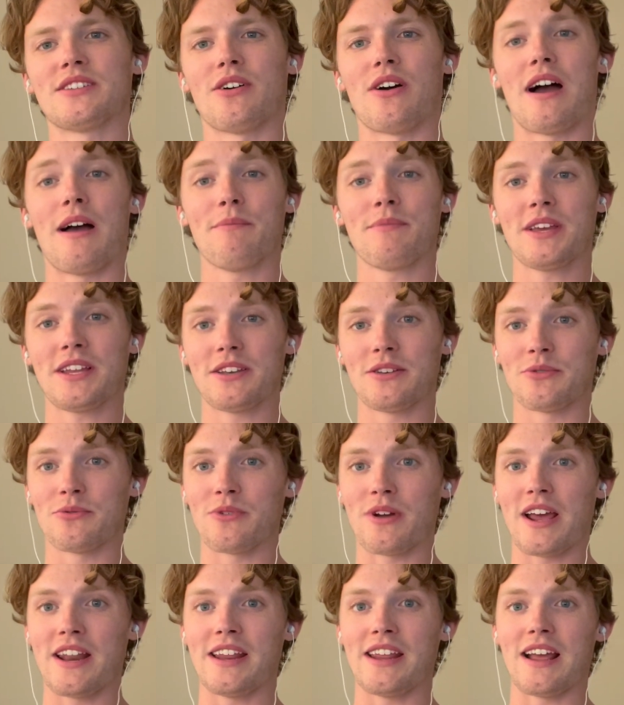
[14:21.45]
So I'm getting
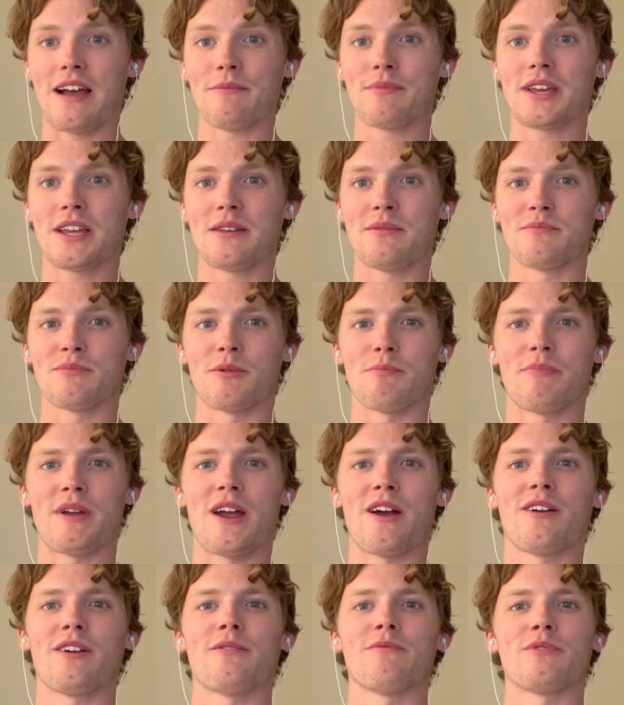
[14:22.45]
ready, I'm getting
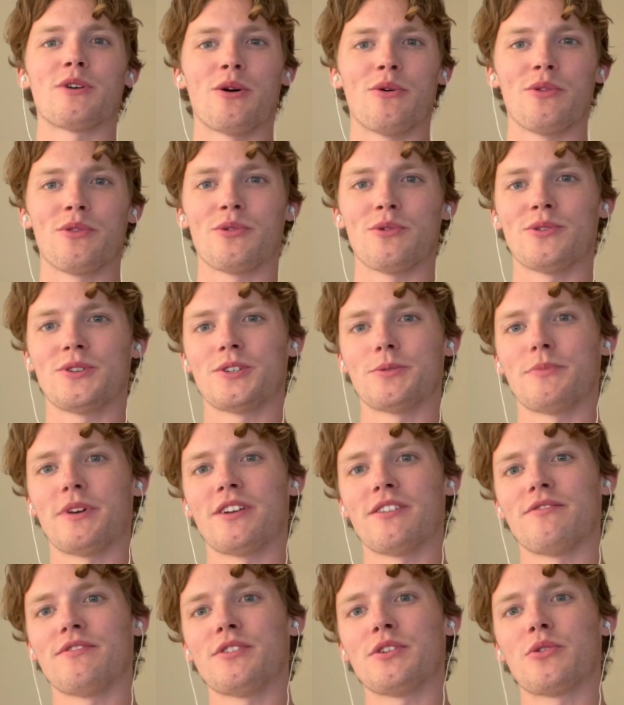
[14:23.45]
prepared, I'm going through some
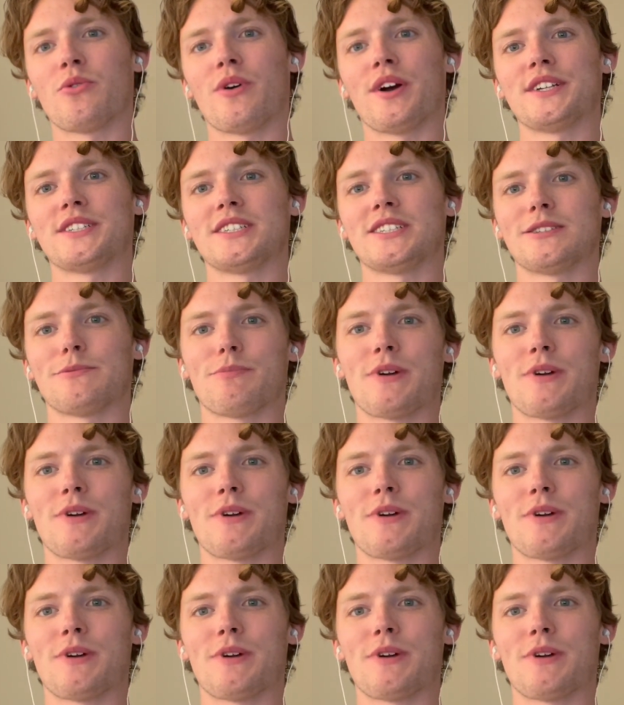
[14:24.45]
interview questions,